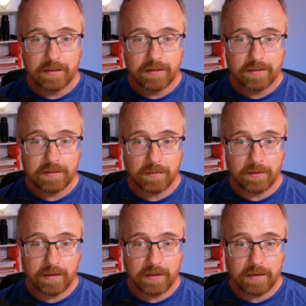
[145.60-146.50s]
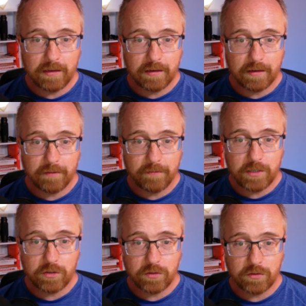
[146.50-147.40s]
some of the
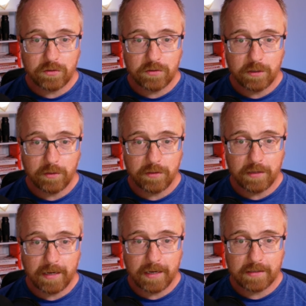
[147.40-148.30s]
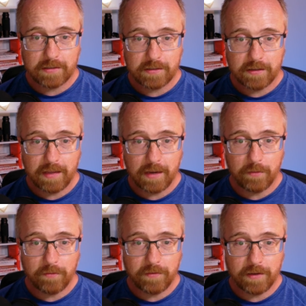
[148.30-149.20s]
features your theme has that would
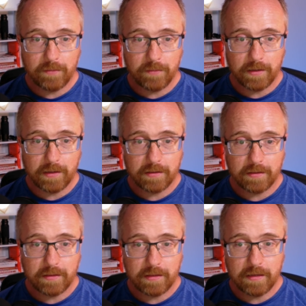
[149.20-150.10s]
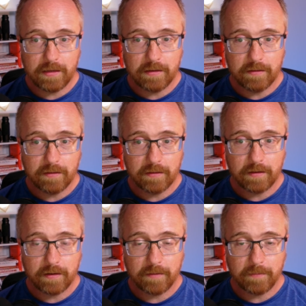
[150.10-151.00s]
fit with the
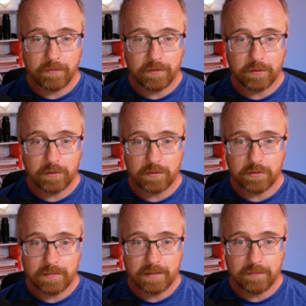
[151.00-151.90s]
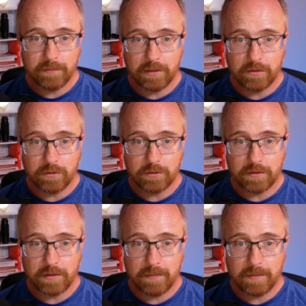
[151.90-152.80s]
filters when you choose a
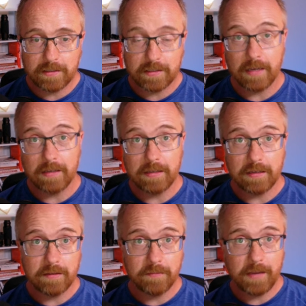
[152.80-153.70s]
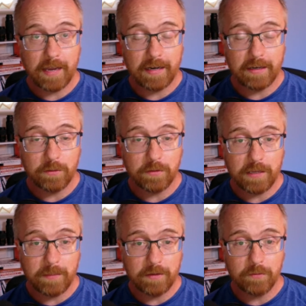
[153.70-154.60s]
theme inside the adding new
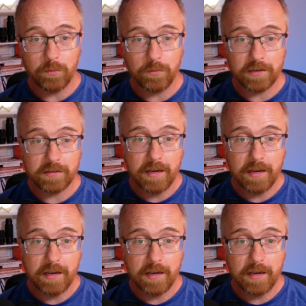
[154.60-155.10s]
theme in WordPress.